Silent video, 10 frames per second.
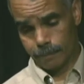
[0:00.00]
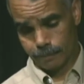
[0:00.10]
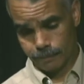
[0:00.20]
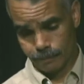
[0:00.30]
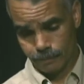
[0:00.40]

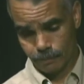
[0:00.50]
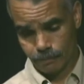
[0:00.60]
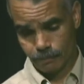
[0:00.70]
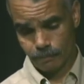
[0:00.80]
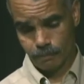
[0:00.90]

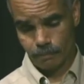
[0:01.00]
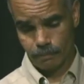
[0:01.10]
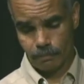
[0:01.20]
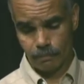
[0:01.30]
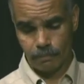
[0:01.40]

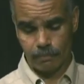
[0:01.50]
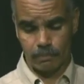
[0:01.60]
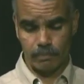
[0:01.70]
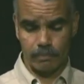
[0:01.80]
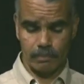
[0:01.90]

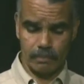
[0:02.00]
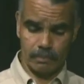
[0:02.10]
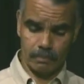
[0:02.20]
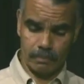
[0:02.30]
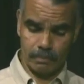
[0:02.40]

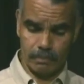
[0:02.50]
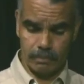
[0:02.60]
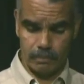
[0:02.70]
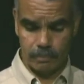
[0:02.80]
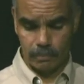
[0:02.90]

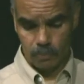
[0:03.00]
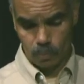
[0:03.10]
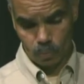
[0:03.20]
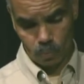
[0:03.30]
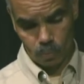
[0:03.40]

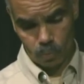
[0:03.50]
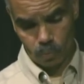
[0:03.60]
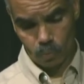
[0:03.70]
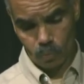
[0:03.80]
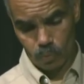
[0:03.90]

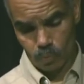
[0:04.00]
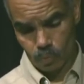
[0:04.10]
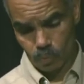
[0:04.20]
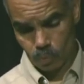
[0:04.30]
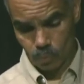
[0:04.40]

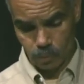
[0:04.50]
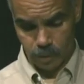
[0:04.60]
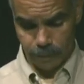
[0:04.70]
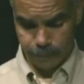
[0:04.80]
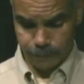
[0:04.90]

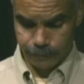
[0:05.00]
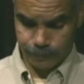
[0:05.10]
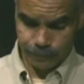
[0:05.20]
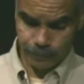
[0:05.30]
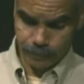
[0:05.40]

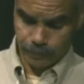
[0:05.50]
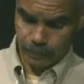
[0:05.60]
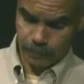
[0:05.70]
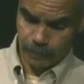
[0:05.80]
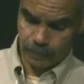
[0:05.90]

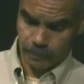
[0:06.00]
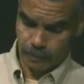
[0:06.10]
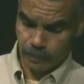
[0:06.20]
Nothing is said.